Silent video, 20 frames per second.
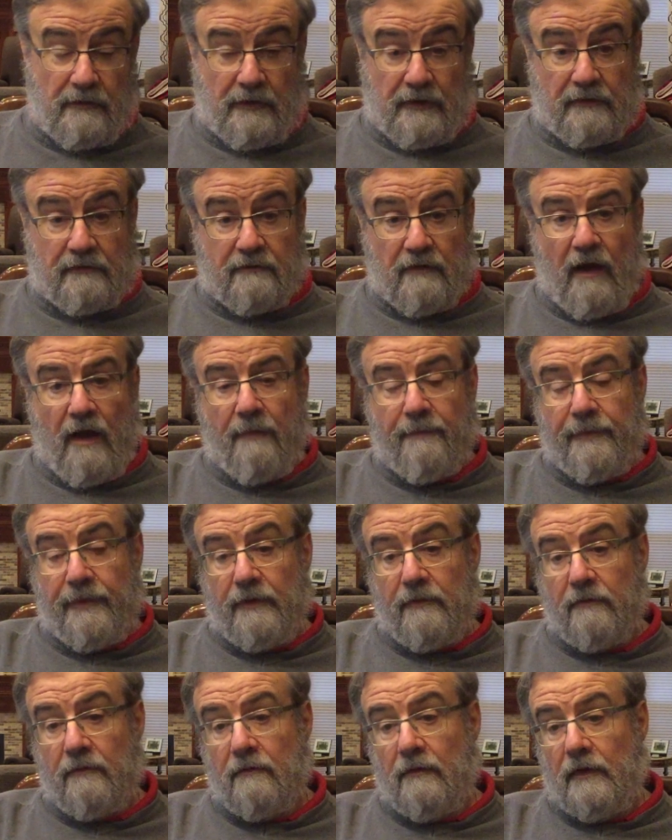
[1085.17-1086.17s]
It's up
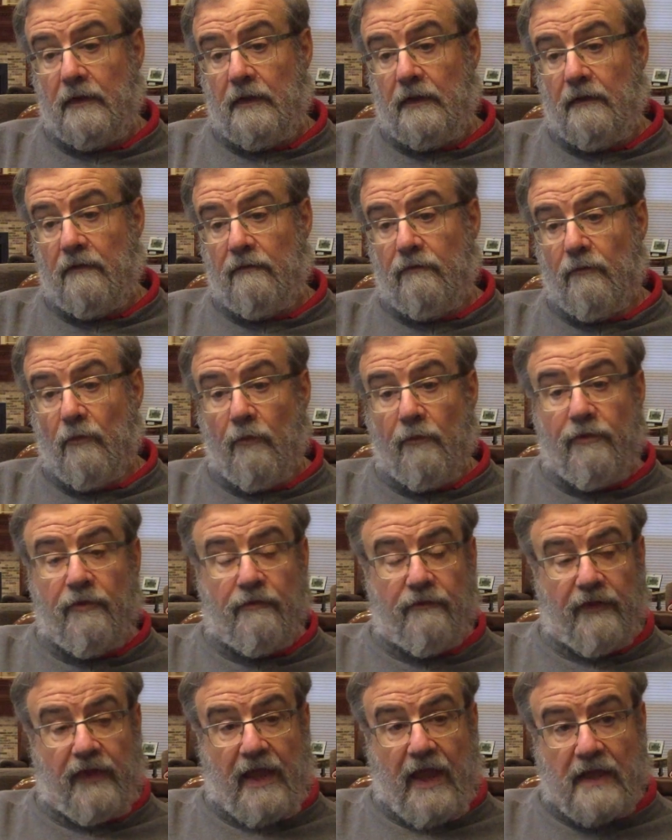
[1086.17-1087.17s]
in north
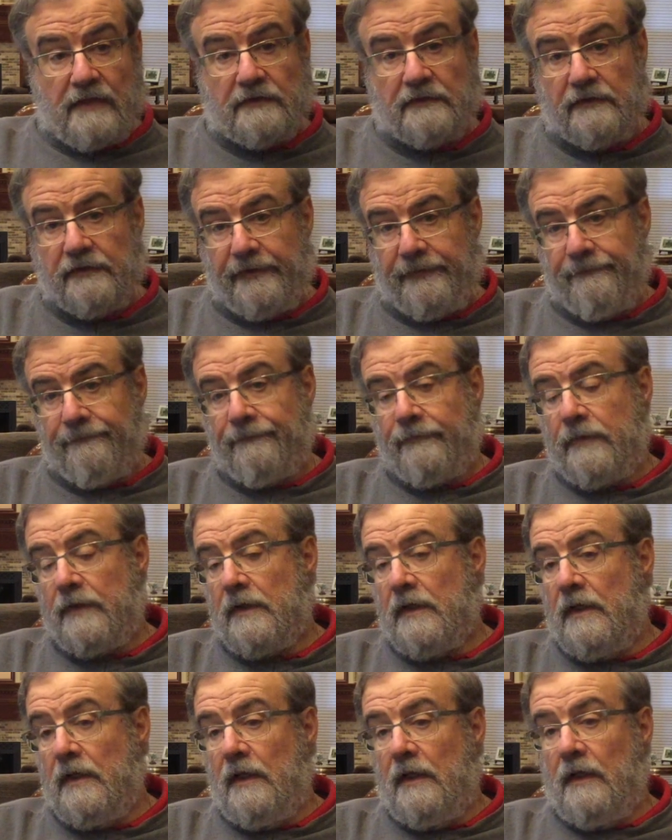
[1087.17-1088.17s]
of the Galilee,
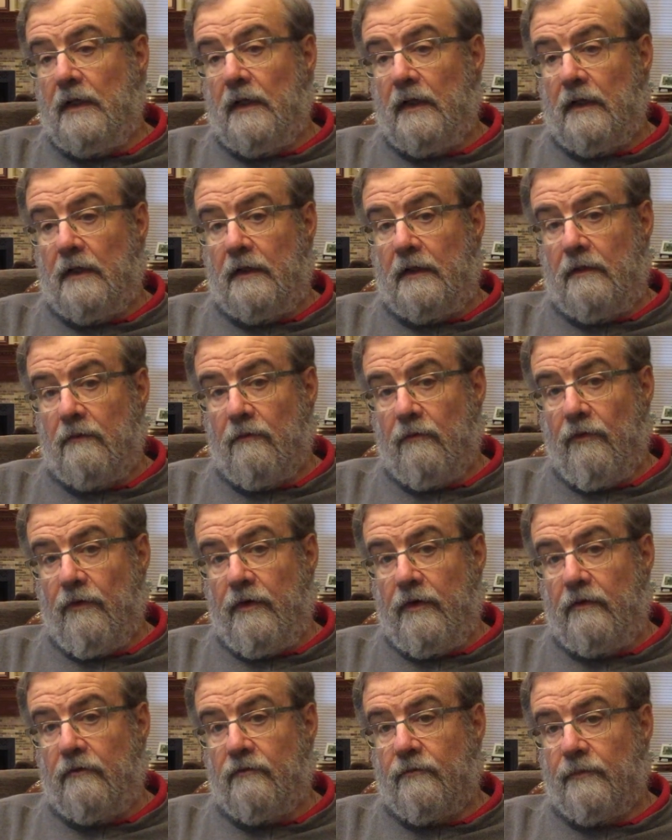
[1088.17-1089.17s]
in
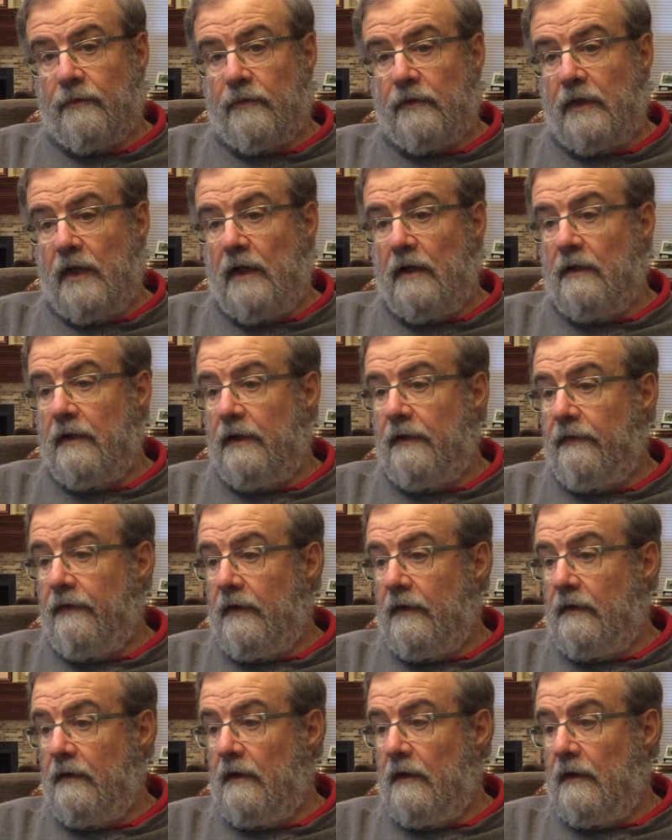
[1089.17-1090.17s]
northern Israel now.
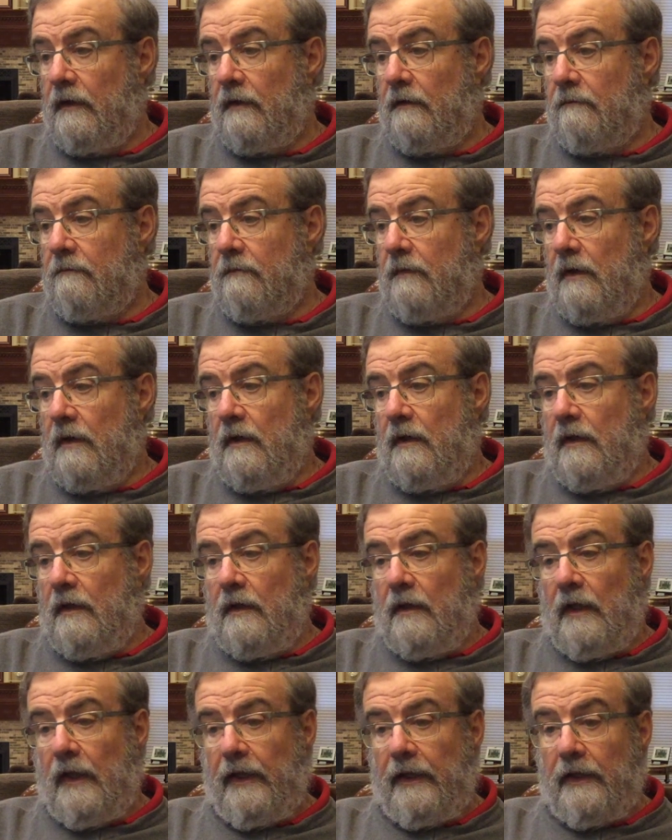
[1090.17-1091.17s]

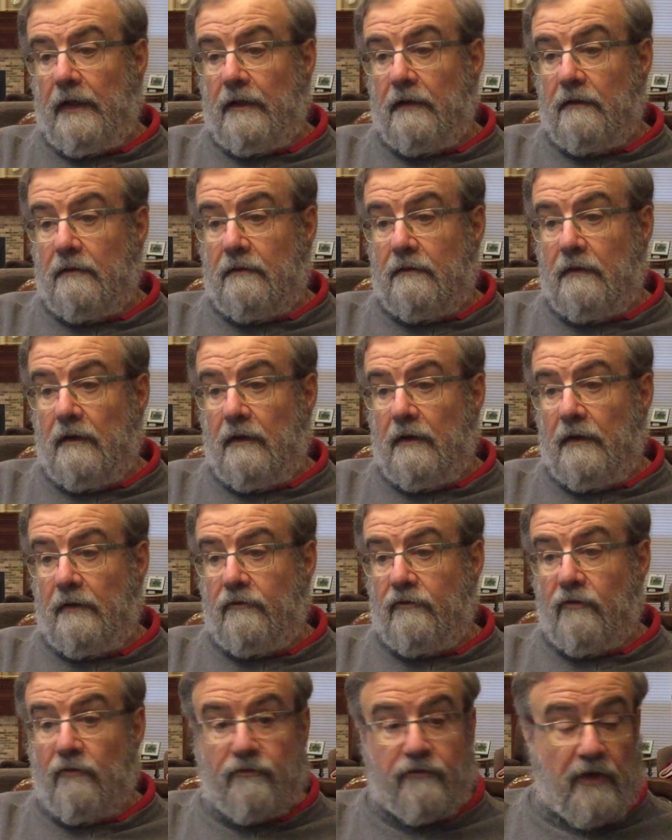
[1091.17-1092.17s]
And
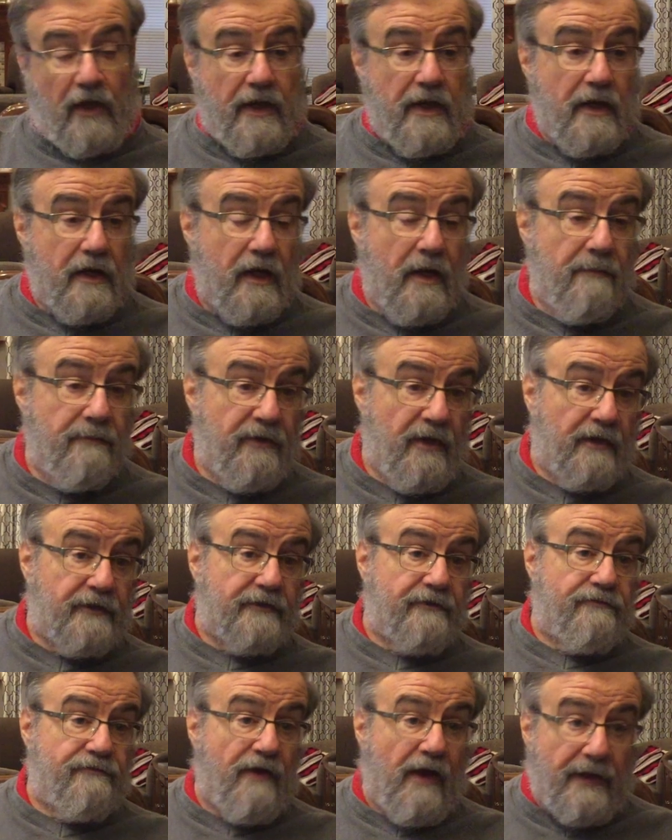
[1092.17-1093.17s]
Josiah comes out
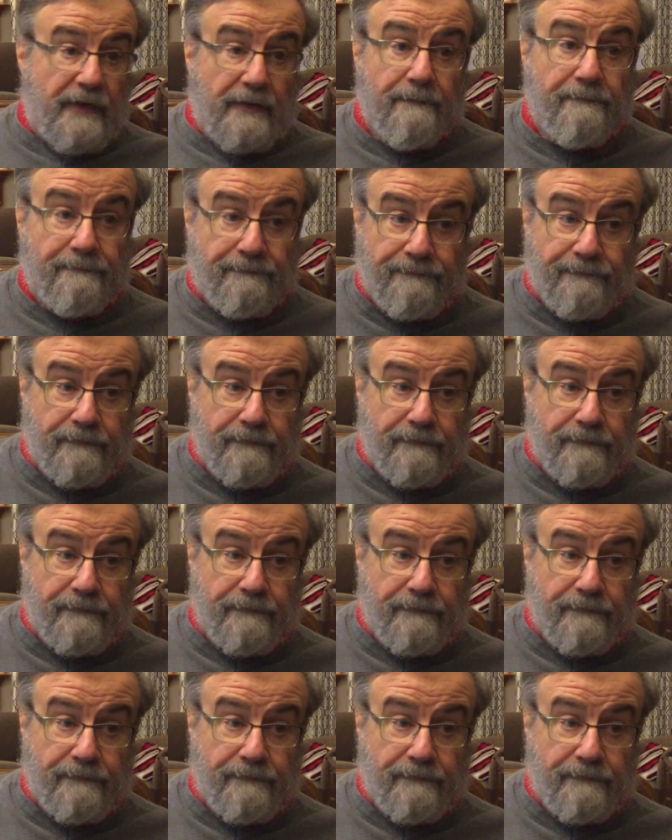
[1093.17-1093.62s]
to fight him.